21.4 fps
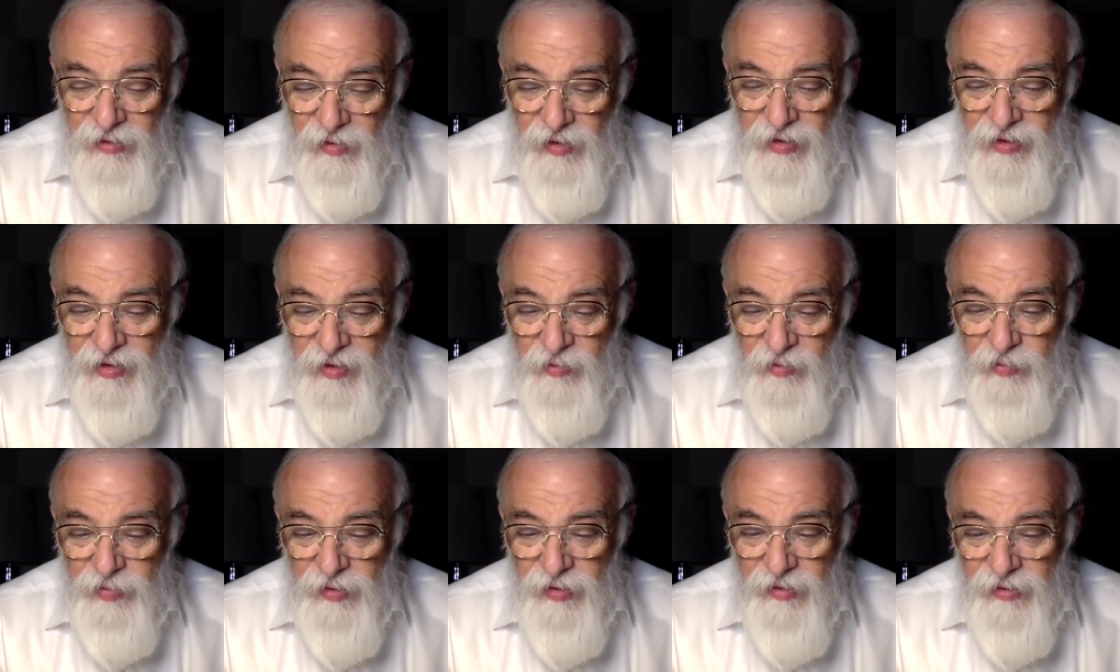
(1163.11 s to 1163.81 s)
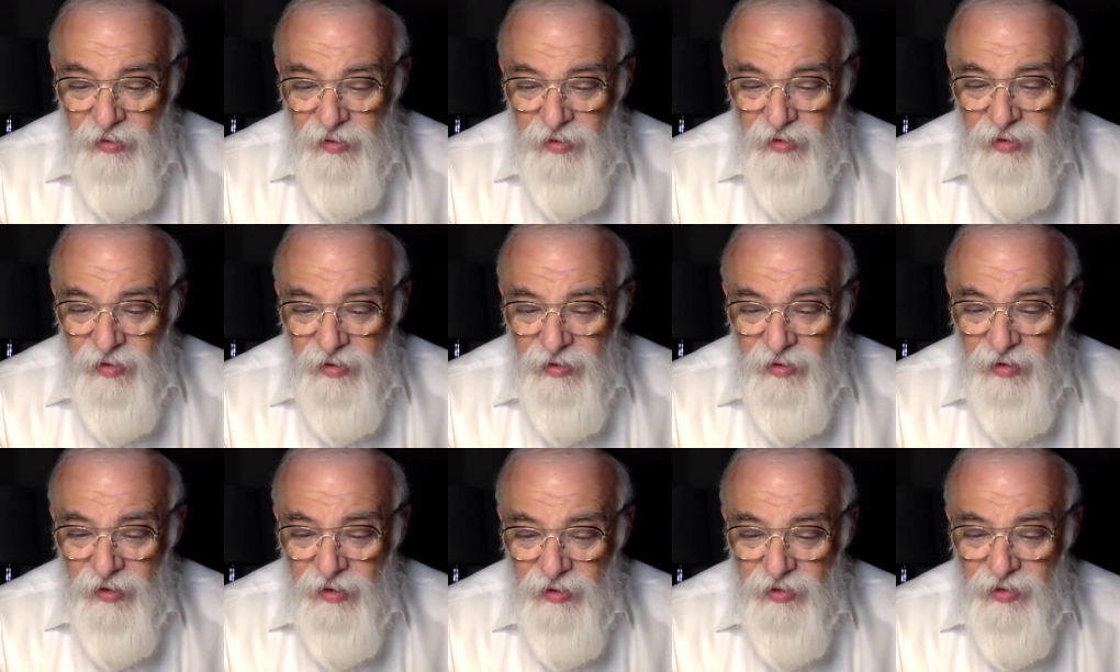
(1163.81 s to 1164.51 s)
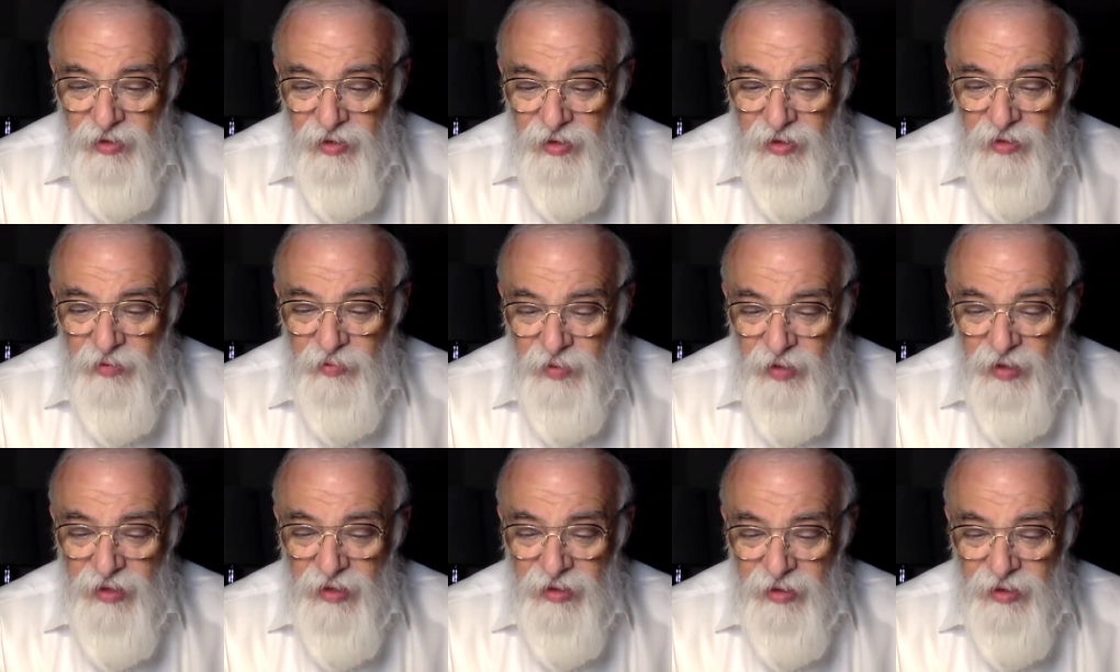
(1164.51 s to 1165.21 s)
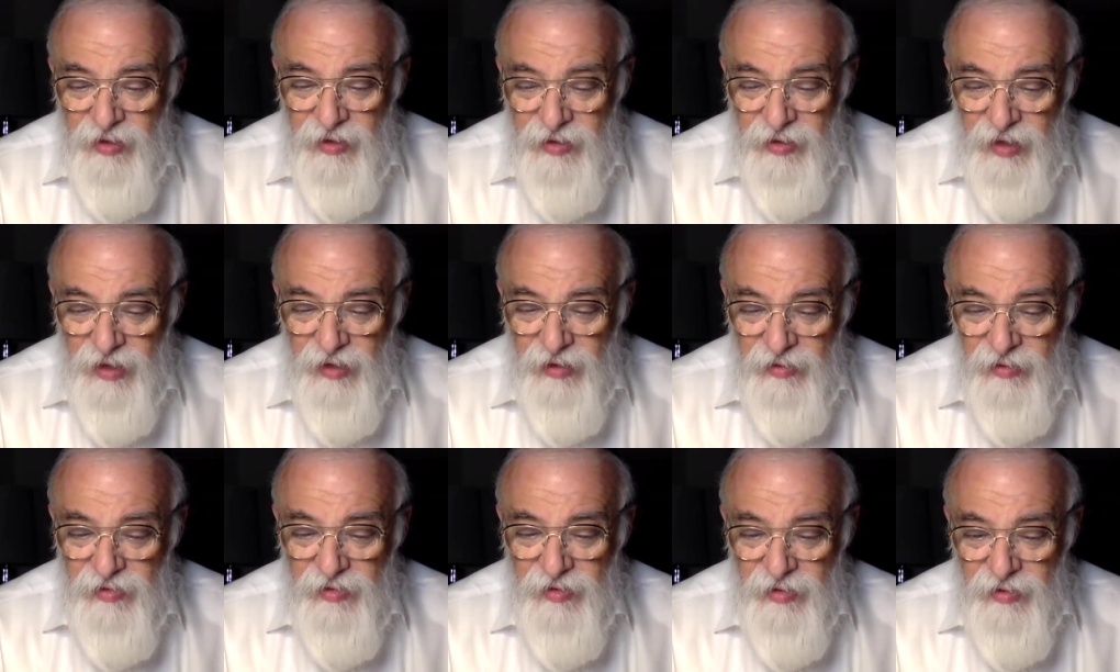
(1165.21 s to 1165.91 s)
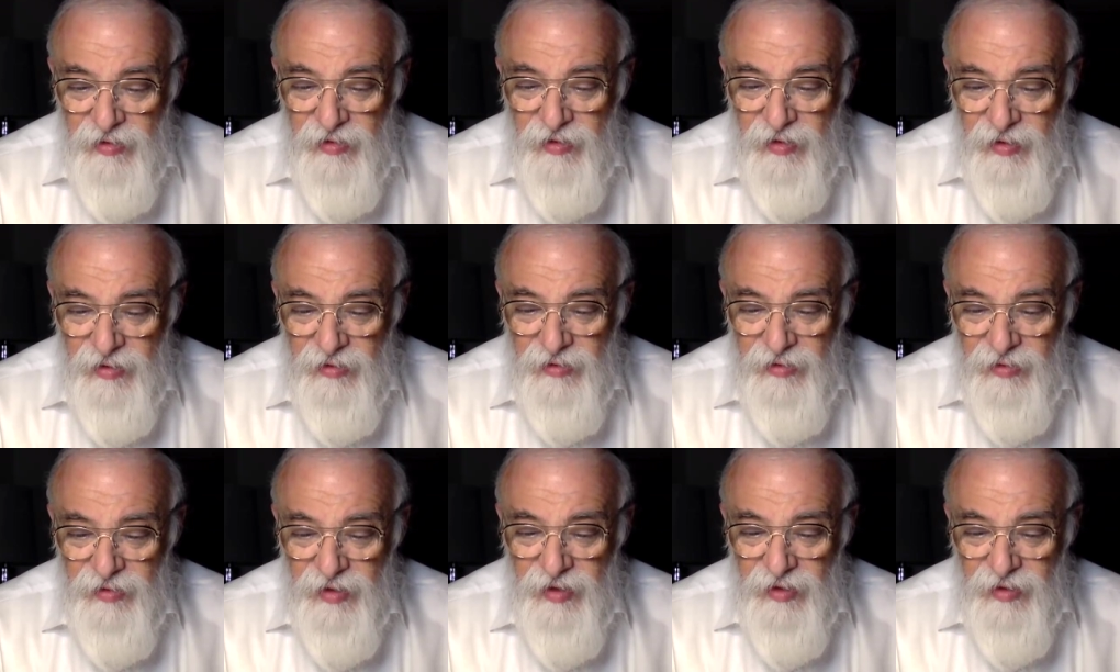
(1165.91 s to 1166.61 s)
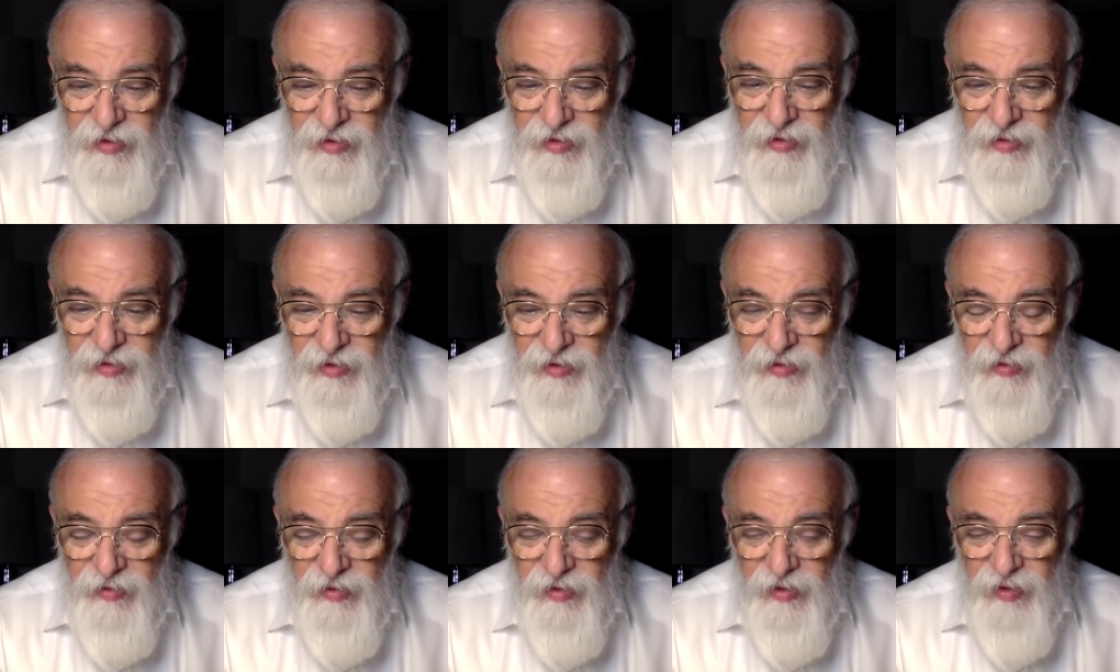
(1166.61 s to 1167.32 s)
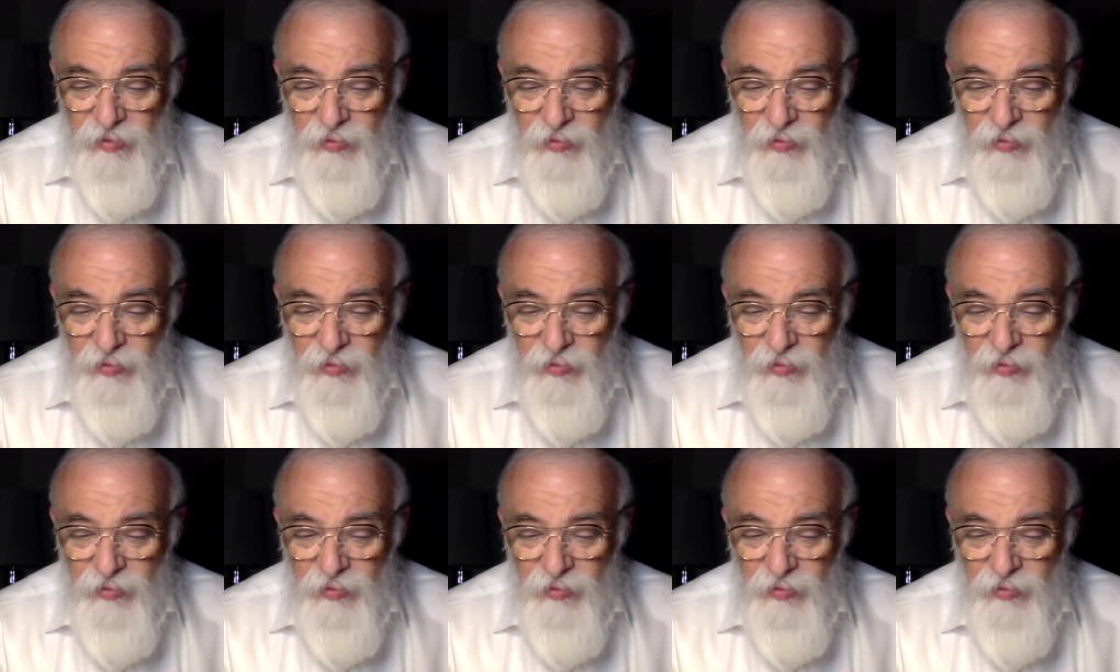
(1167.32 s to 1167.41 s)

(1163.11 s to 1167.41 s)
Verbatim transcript: Quite simply, it's intelligence that breaks things down and and creates uh,